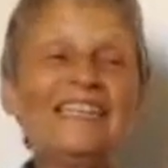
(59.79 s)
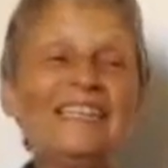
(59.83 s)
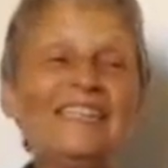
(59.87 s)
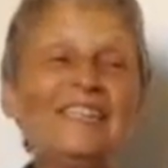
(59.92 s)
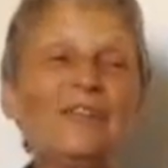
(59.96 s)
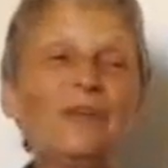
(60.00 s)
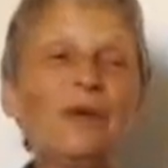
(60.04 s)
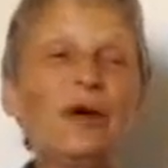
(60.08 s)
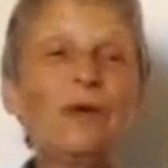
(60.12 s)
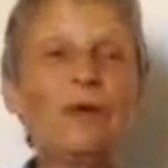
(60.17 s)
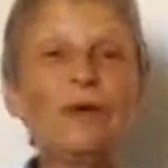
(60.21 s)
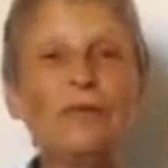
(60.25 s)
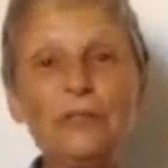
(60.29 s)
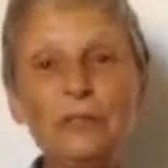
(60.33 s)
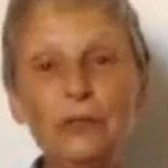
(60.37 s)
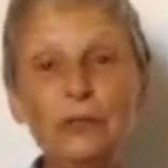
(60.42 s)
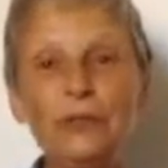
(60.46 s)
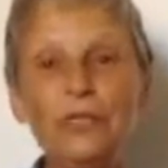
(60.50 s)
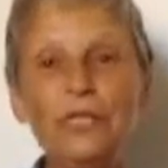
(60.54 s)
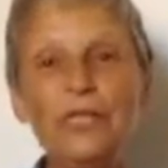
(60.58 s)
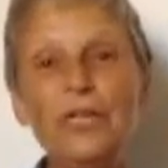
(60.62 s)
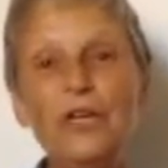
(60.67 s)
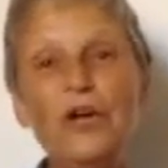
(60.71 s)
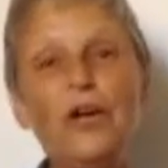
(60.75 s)
So I went to
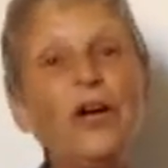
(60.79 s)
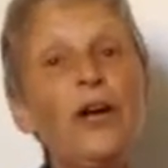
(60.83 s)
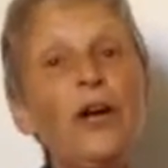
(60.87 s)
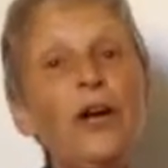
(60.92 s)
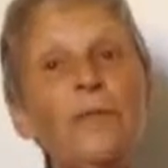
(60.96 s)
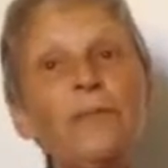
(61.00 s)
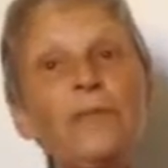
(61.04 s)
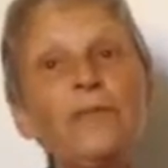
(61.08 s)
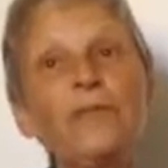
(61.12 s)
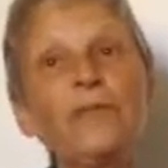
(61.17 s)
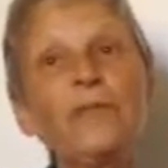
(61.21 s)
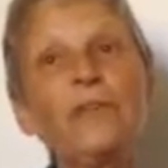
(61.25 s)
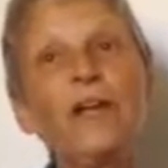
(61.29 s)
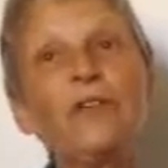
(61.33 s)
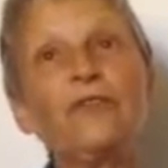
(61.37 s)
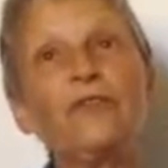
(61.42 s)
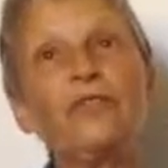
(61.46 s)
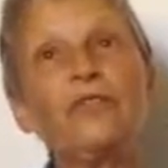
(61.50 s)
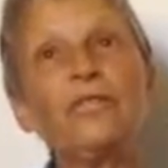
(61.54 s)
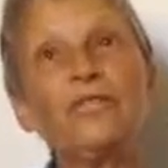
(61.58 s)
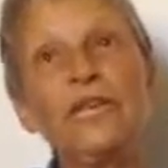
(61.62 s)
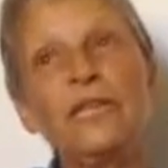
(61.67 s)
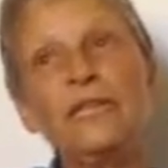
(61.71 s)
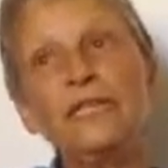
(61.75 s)
see her, and
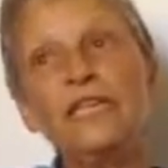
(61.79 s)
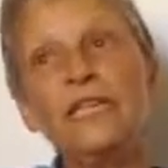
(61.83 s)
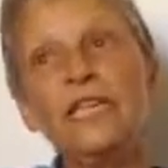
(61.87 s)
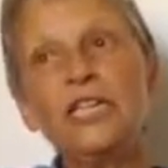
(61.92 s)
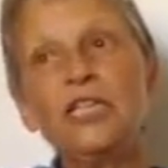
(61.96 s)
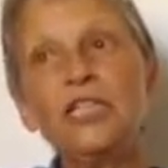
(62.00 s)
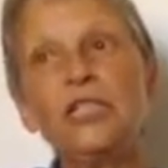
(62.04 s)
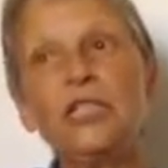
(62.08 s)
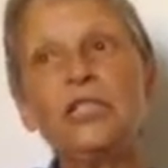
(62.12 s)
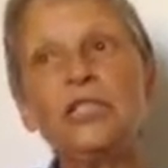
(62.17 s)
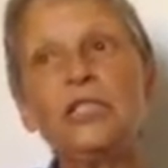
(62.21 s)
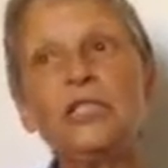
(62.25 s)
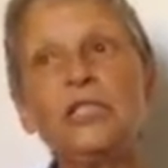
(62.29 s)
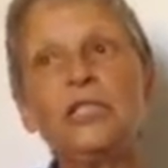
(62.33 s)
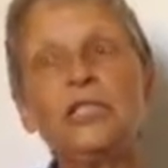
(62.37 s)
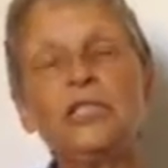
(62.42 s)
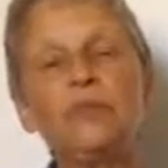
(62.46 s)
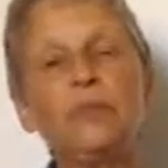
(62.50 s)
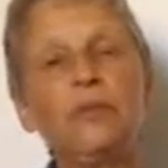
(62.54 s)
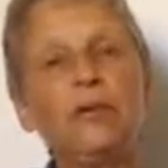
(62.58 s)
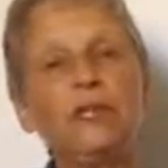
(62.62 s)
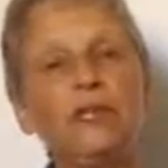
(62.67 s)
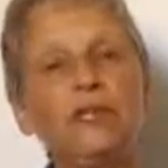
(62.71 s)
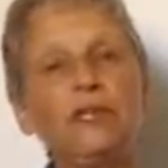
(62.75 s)
after 10
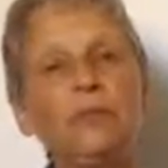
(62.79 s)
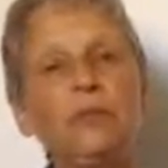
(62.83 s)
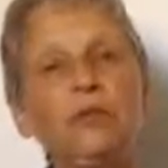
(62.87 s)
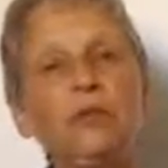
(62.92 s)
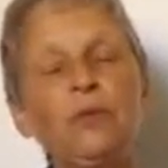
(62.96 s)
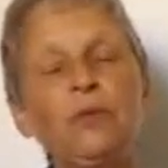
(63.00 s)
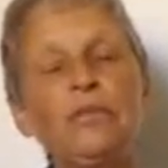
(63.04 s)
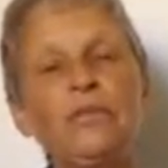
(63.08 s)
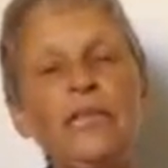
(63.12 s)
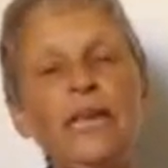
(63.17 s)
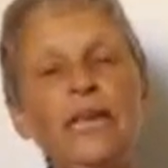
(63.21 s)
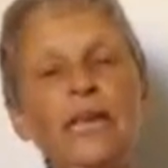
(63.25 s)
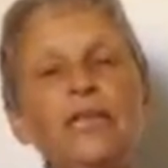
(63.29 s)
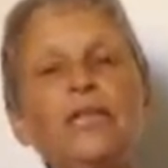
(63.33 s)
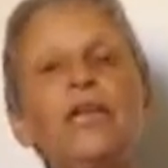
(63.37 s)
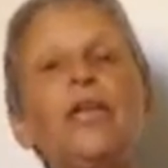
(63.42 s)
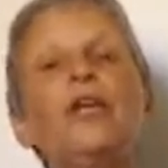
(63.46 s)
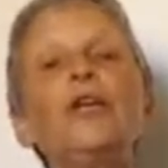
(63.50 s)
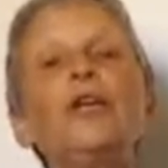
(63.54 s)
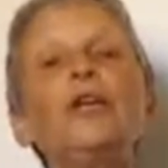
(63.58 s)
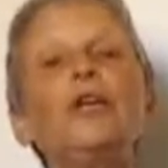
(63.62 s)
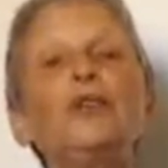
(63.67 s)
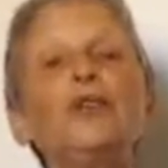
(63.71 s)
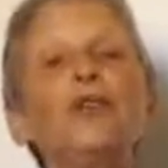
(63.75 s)
sessions, my dreams were saying,
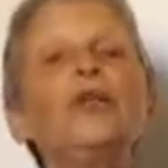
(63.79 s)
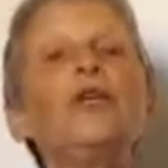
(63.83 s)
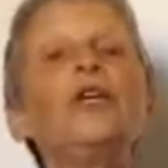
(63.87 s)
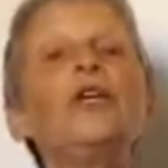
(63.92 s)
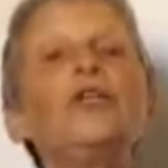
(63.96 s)
do